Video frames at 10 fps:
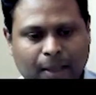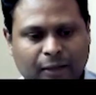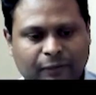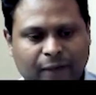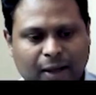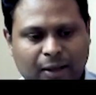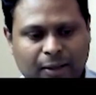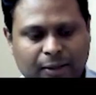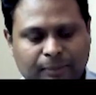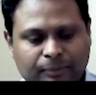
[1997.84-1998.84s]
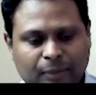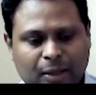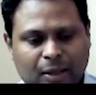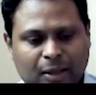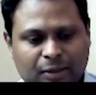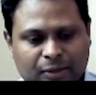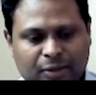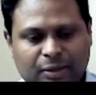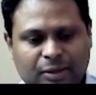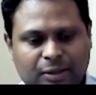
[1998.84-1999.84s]
And then finally,
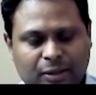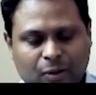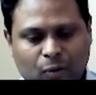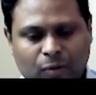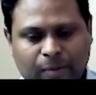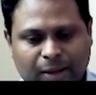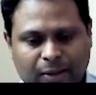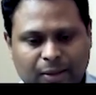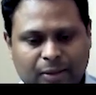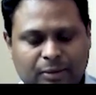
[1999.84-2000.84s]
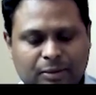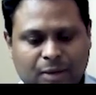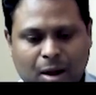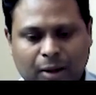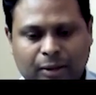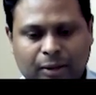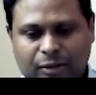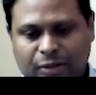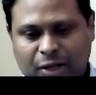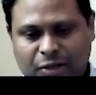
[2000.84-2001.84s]
consistency in code maintenance, audit,
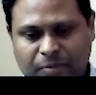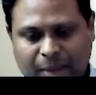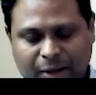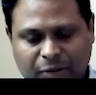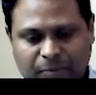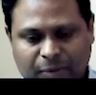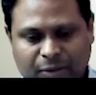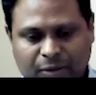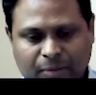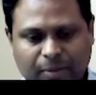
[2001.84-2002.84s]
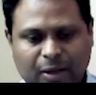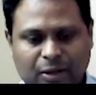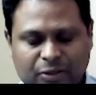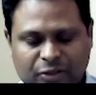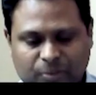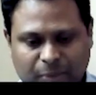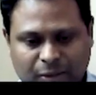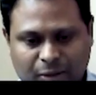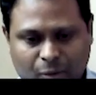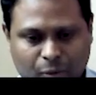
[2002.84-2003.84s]
and change management. Because you
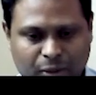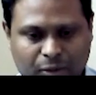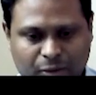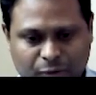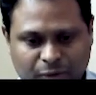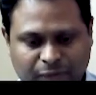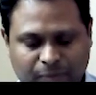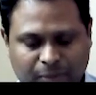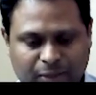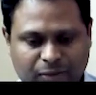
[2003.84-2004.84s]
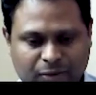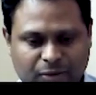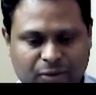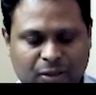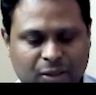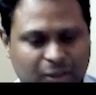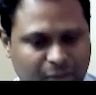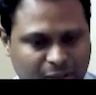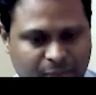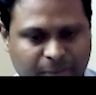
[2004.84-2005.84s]
split the code into two different places,
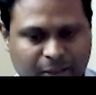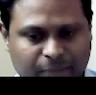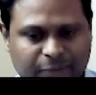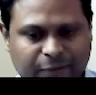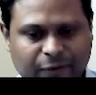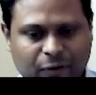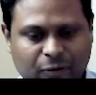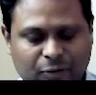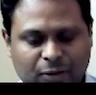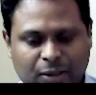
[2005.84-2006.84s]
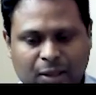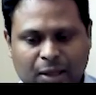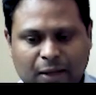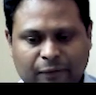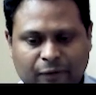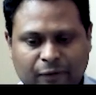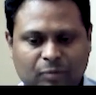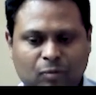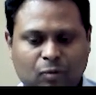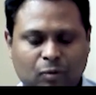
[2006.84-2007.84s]
these become difficult.
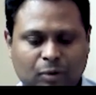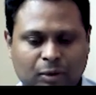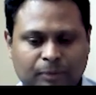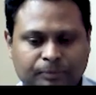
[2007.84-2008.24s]
Furthermore,